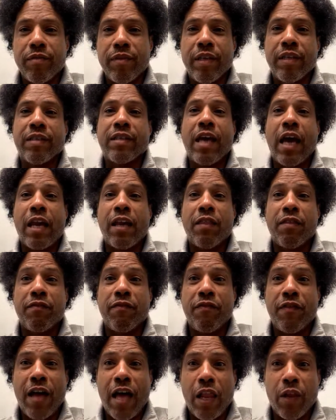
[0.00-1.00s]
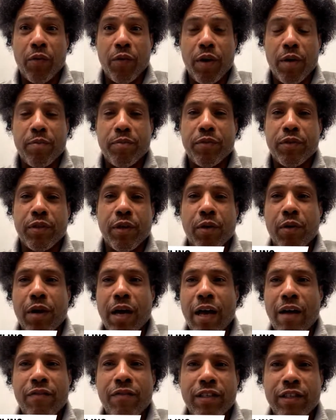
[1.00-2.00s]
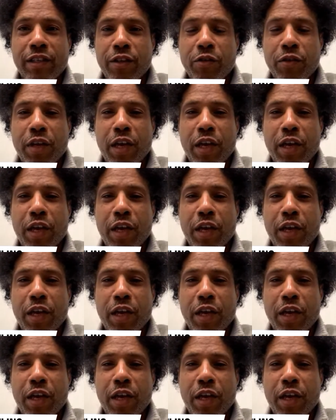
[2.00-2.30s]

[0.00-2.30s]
is kind of the follow up. So obviously you